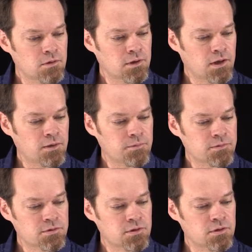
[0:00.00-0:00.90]
Okay, I'm
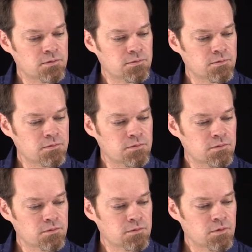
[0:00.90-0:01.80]
just going to
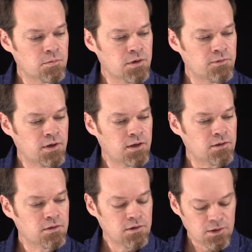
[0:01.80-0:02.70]
abbreviate.
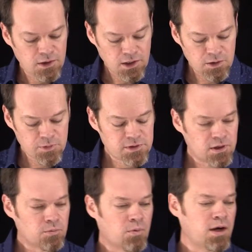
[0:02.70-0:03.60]
And then we
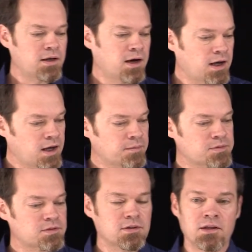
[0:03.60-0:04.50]
see write
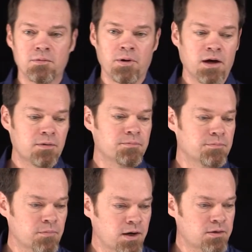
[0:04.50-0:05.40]
IOPS at the bottom,
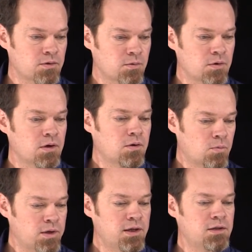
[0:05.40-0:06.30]
right?
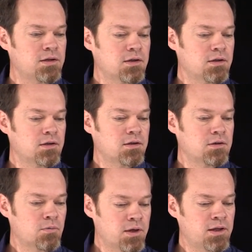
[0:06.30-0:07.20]
Read,
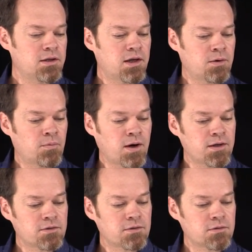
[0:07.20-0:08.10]
and
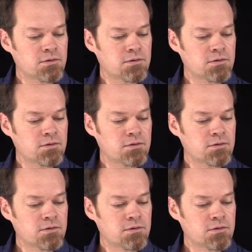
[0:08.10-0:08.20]
write.